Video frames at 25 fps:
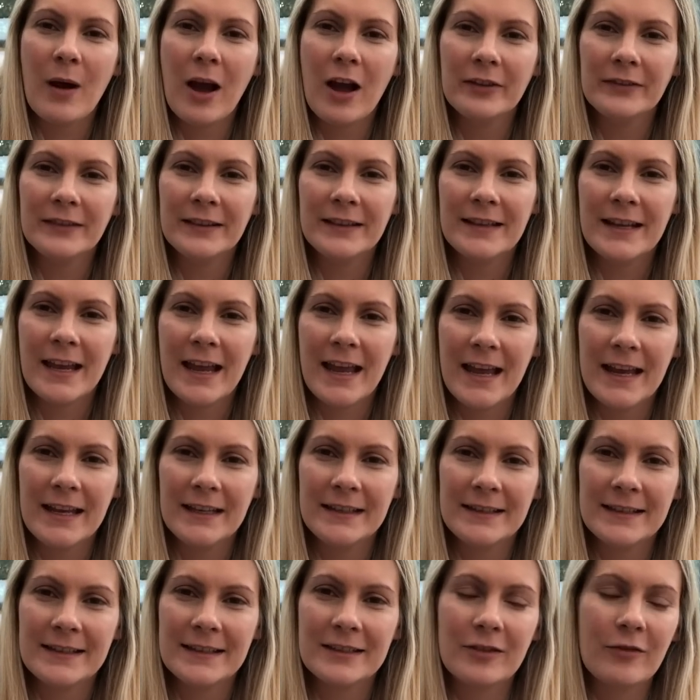on
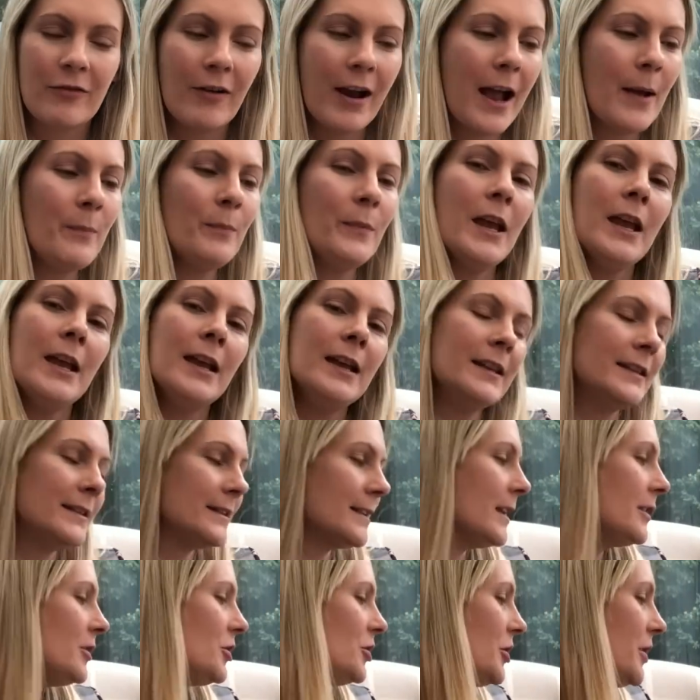Instagram.
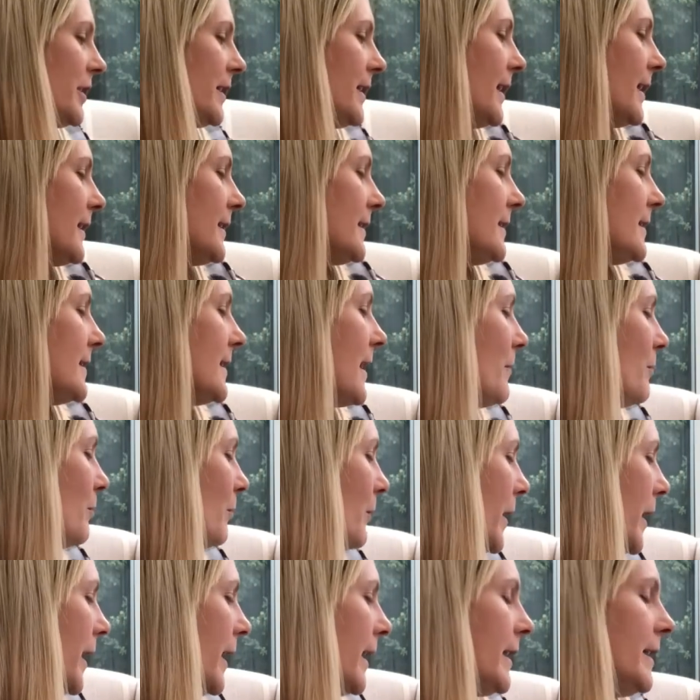So she has sent
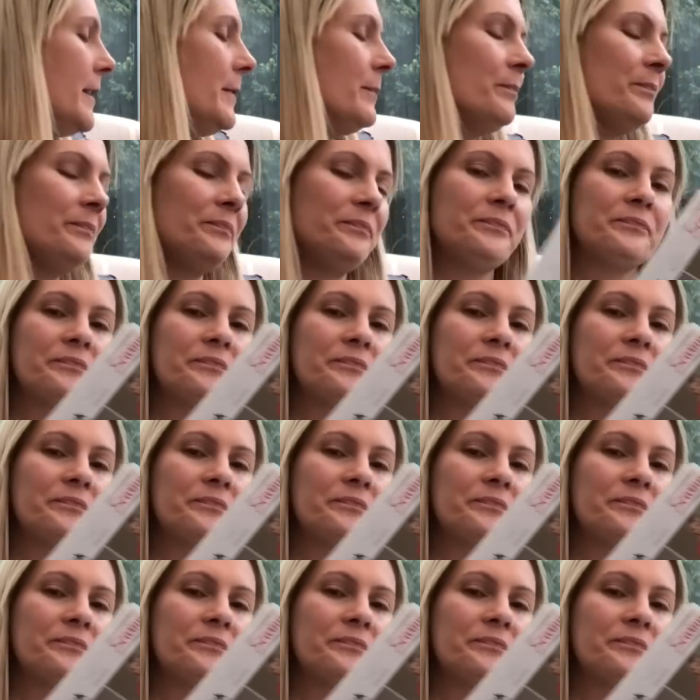me